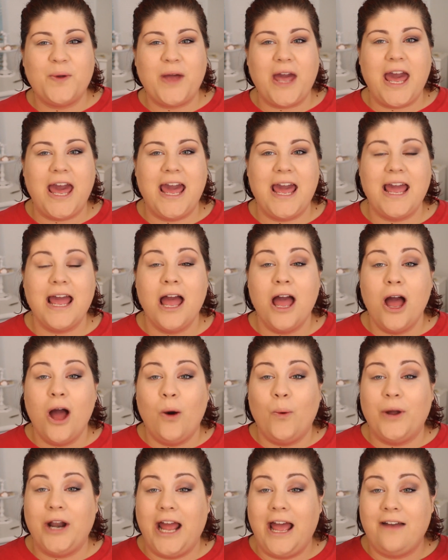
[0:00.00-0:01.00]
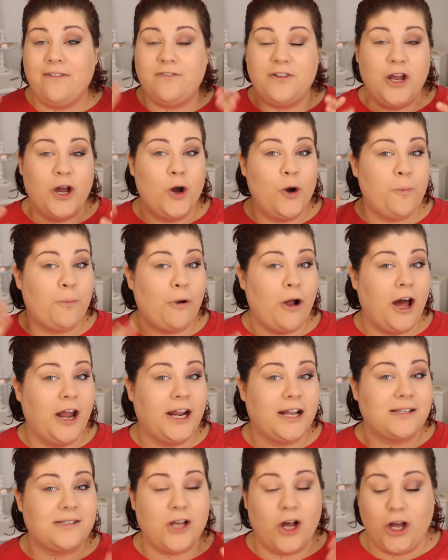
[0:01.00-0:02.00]
okay when I have no
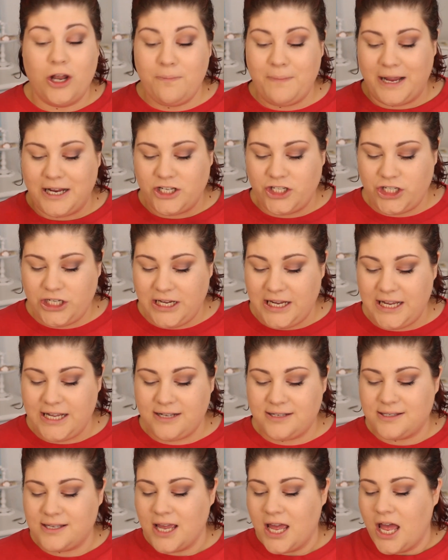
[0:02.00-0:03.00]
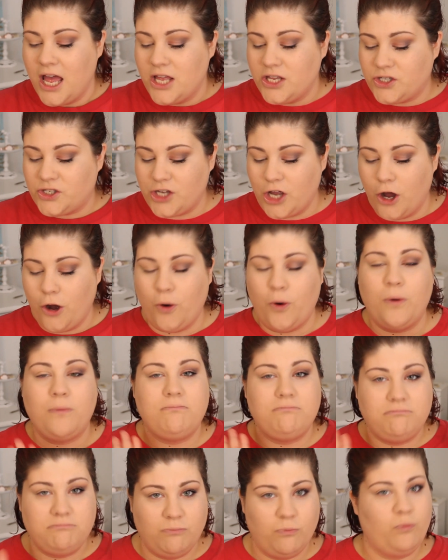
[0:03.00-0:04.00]
products on my cheeks. So
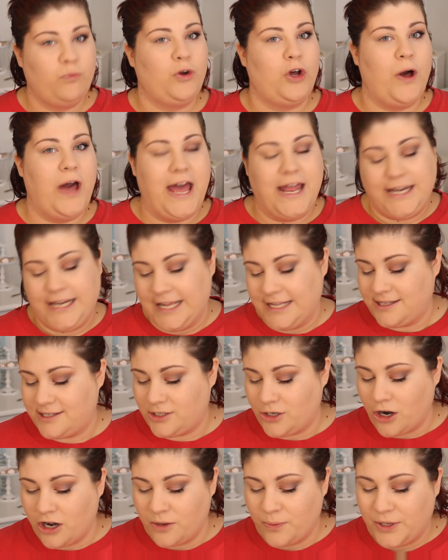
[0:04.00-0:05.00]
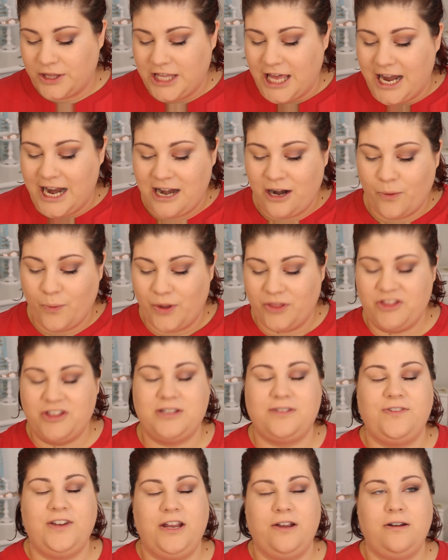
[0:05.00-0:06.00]
go ahead and get started with that. I don't want
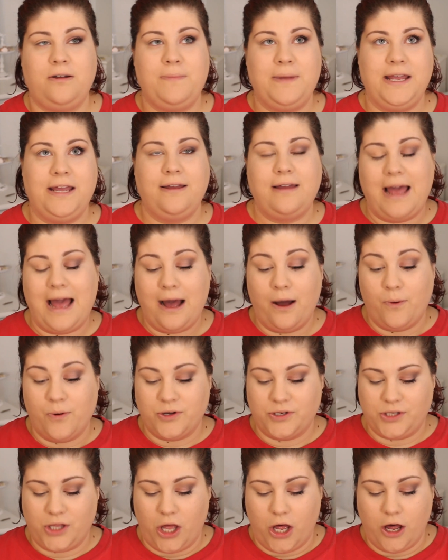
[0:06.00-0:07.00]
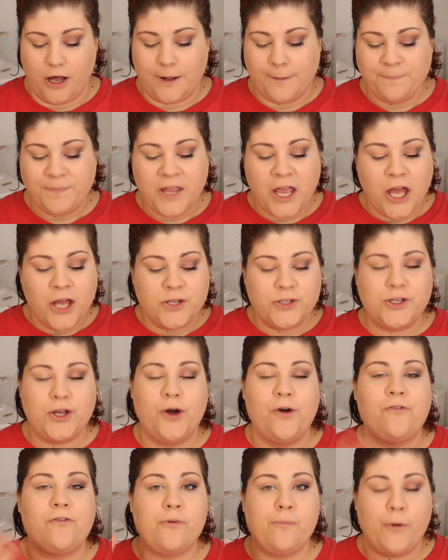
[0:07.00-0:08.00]
this video to be hours long.
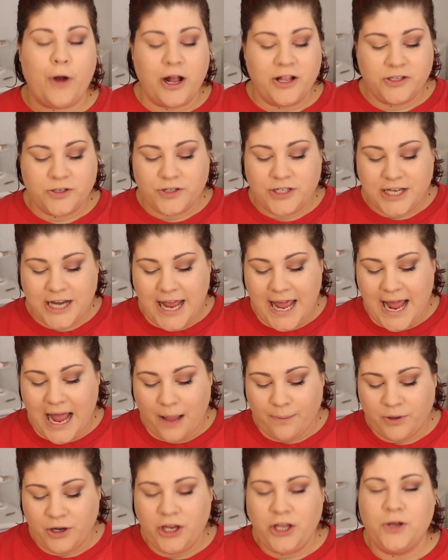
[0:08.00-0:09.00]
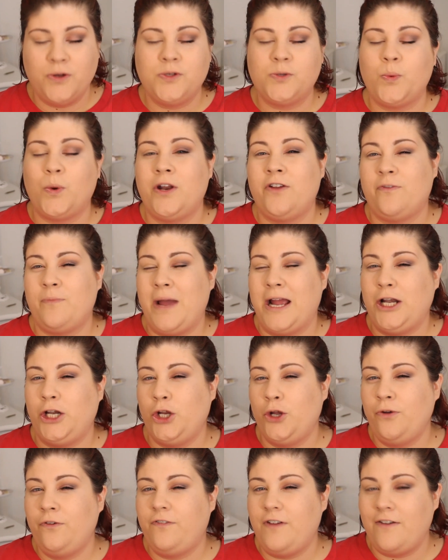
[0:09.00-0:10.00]
So for bronzer today, I'm going to use one of my
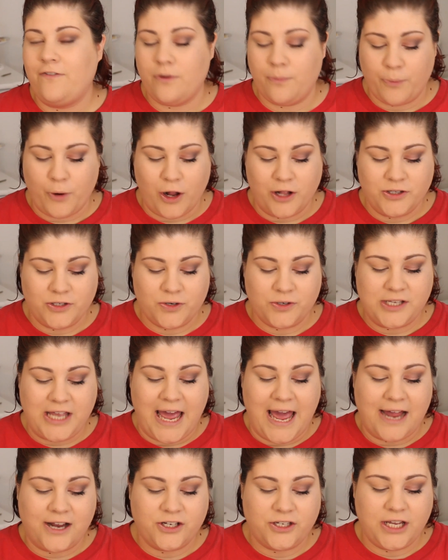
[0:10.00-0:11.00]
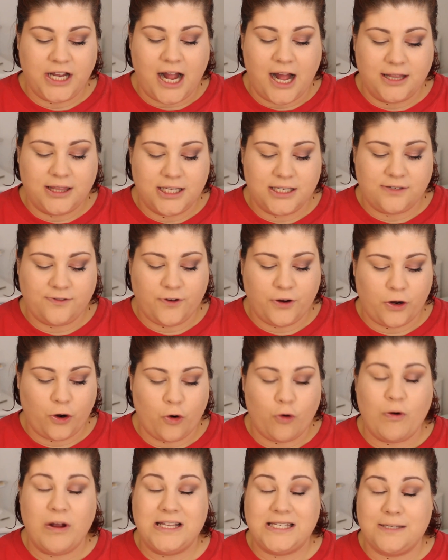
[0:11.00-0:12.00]
new favorite bronzers. I actually got this for
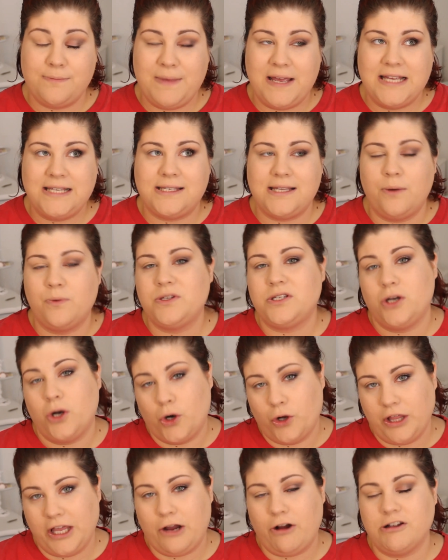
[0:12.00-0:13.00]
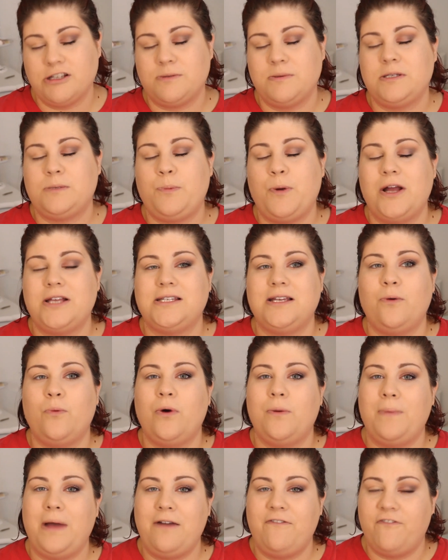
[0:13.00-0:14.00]
Christmas. That was an early Christmas
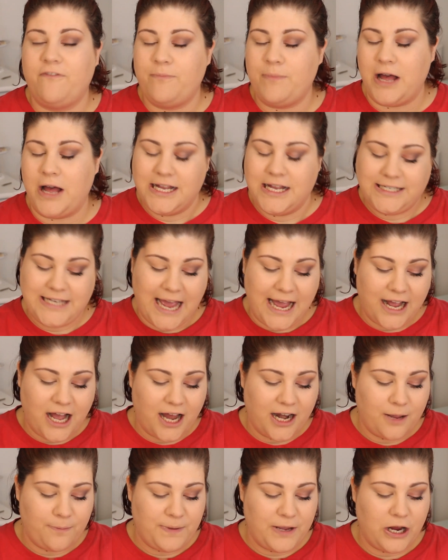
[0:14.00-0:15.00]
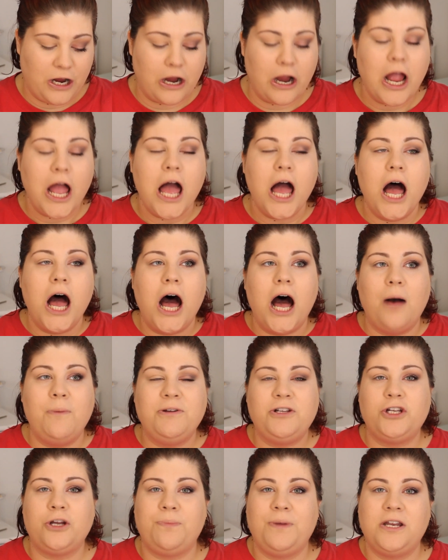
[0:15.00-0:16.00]
present when my dad got up here.
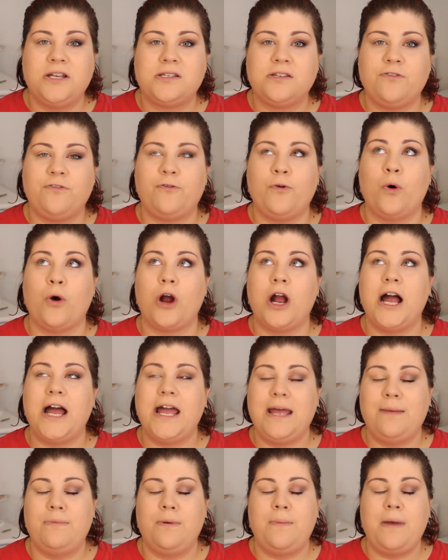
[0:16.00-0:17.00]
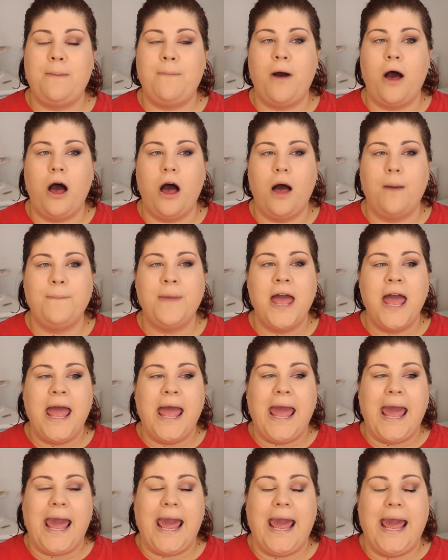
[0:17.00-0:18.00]
He took me to Sephora, him and my mom,
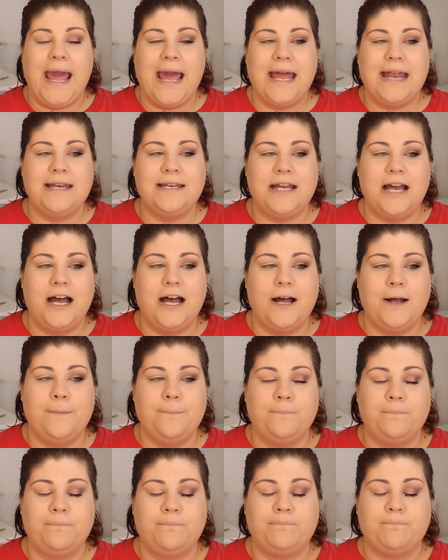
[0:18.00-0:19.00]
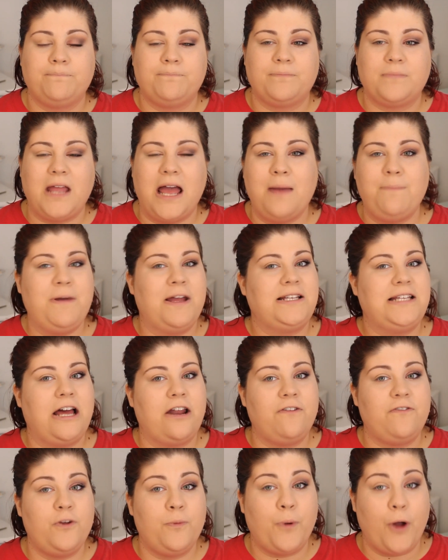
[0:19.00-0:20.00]
and I picked
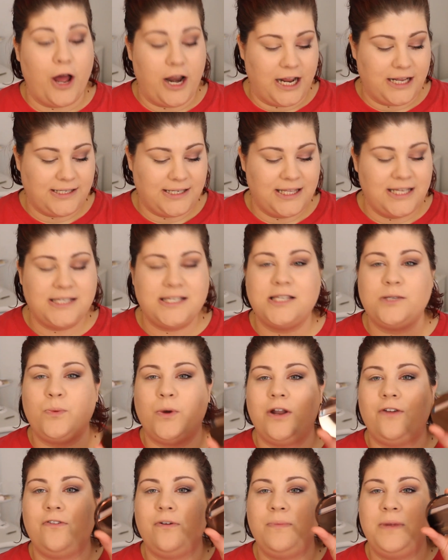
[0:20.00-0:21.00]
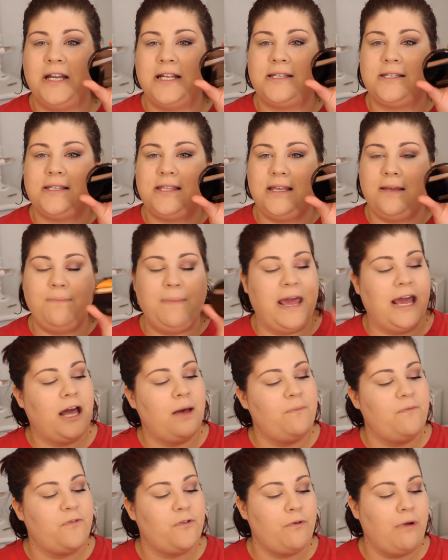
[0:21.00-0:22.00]
out a few products, and this is one of them, and it's the
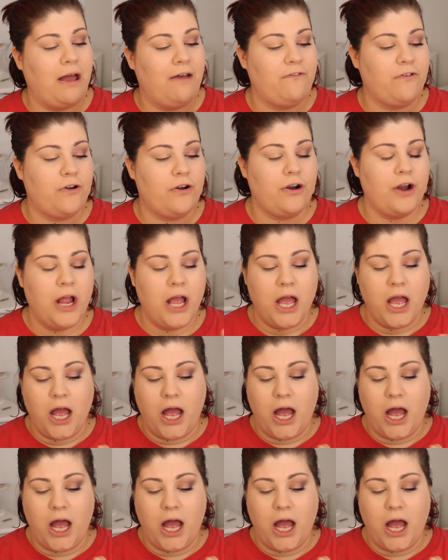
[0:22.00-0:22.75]
Makeup Forever